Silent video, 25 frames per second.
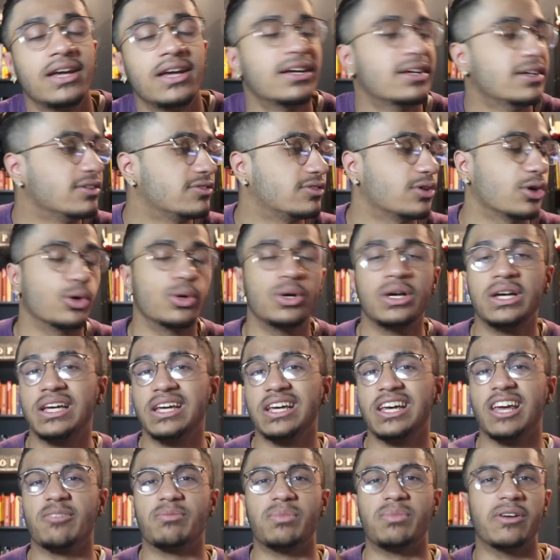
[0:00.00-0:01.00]
So
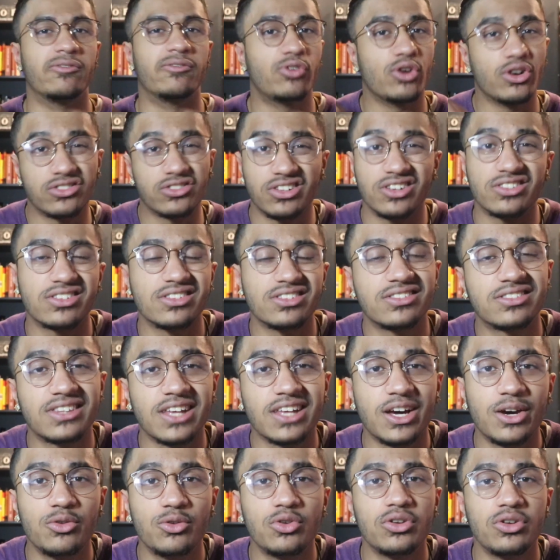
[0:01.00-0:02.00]
if my voice doesn't
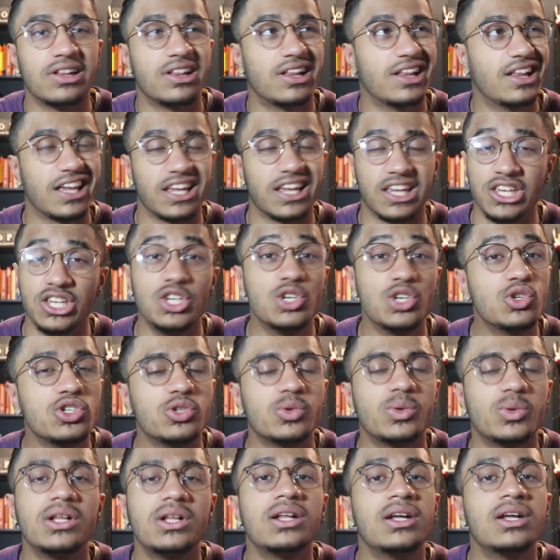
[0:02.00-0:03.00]
sound like
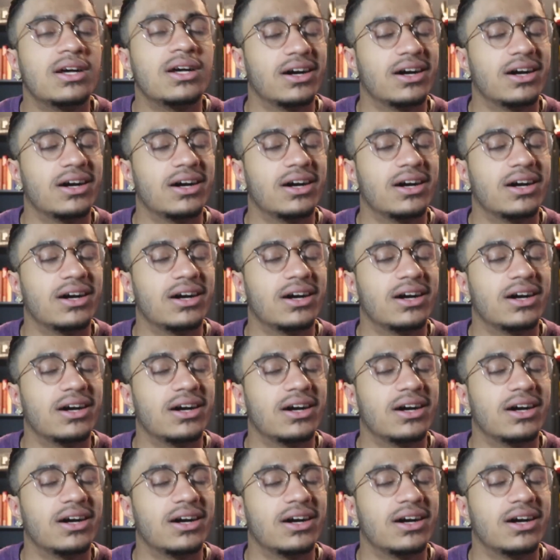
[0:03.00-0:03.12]
usual,